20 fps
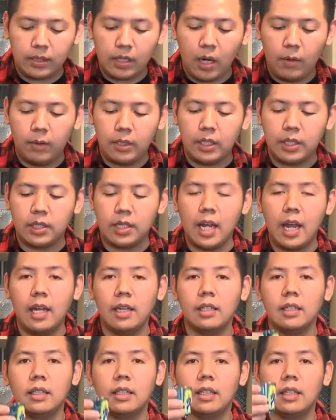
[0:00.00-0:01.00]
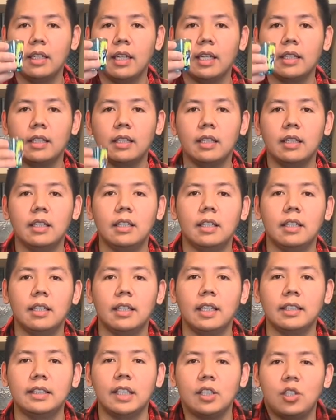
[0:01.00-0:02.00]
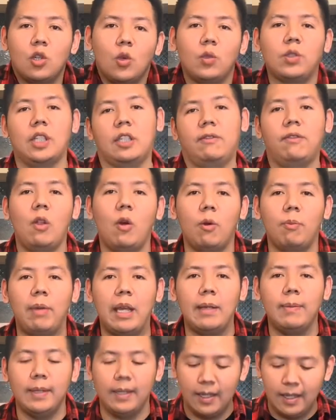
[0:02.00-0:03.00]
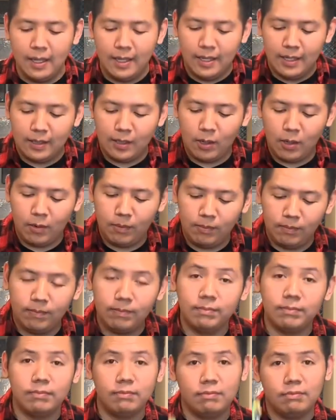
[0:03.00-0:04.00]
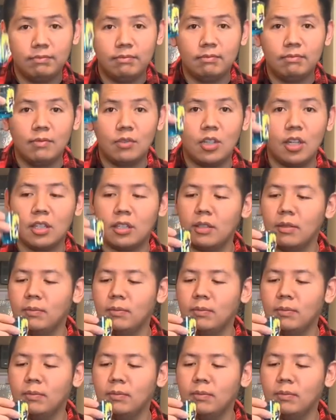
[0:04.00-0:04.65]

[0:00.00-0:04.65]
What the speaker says: with a shot, get the juices flowing, baby. So, cheers.